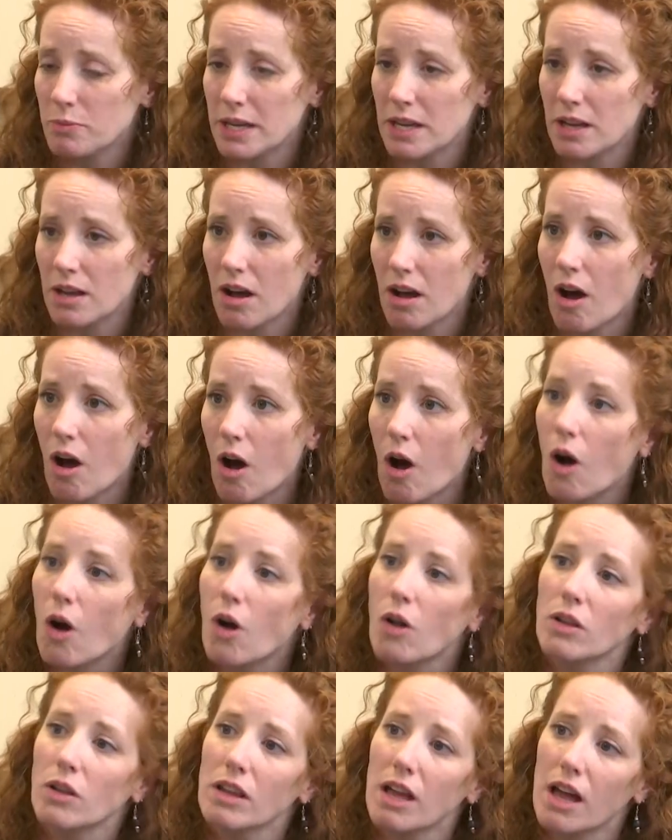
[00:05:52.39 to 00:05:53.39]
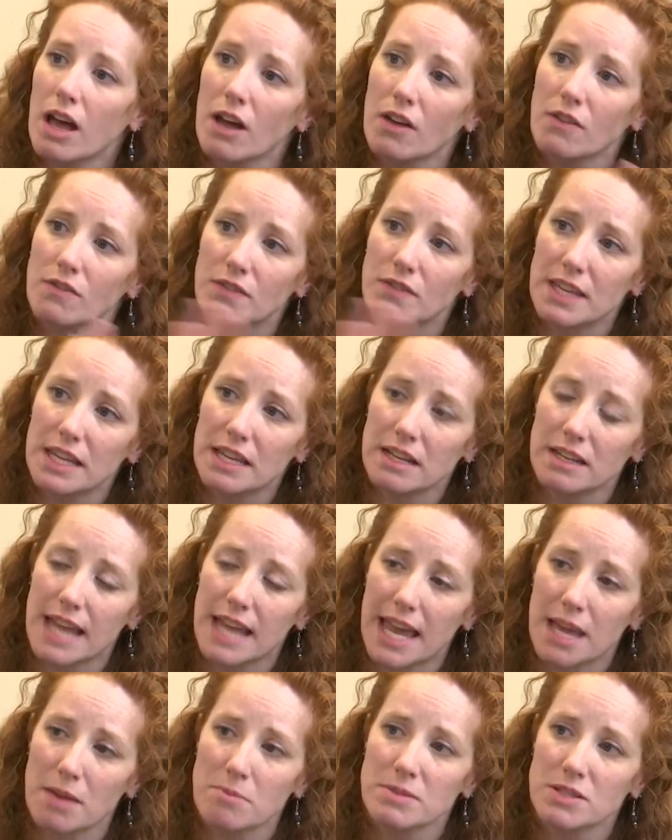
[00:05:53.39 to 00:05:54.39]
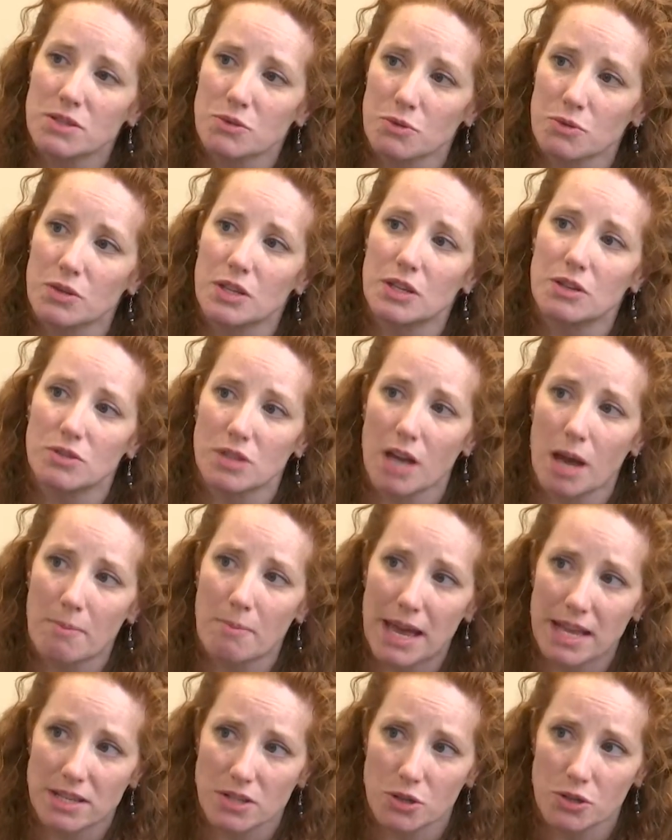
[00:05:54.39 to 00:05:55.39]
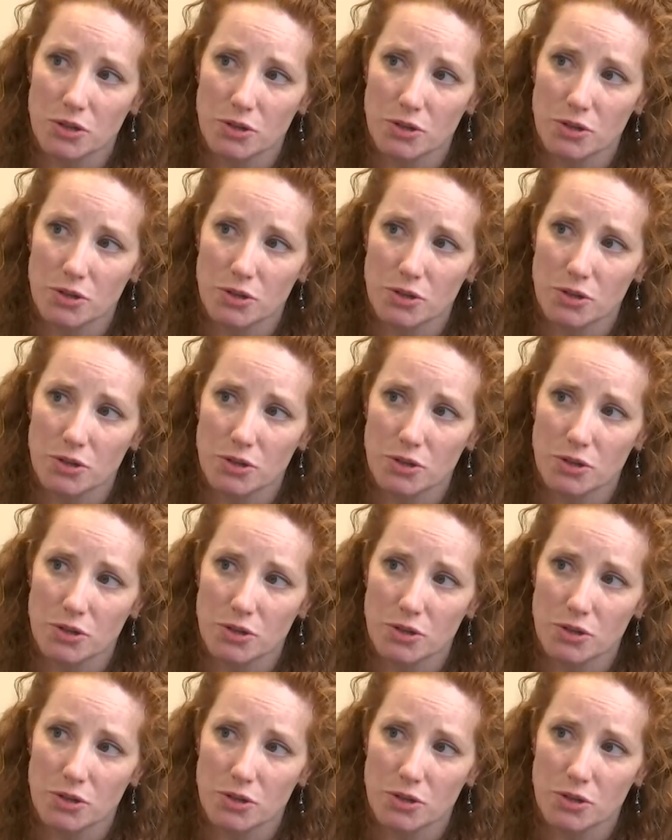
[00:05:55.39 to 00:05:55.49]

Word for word: be all of the names through the Utah Master